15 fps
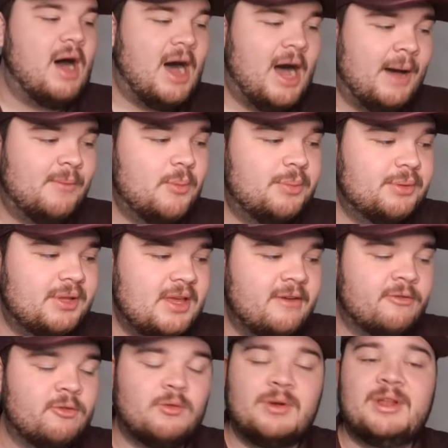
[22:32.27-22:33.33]
I'm a
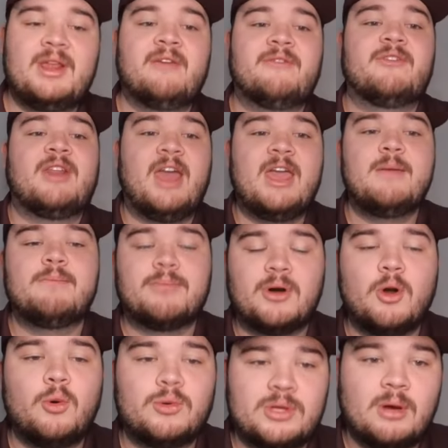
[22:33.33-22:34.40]
believer in if it ain't
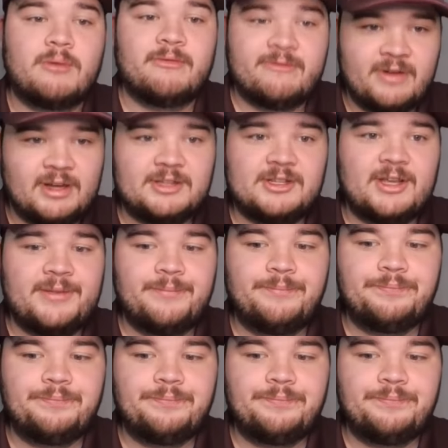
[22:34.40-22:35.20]
broke, don't fix it.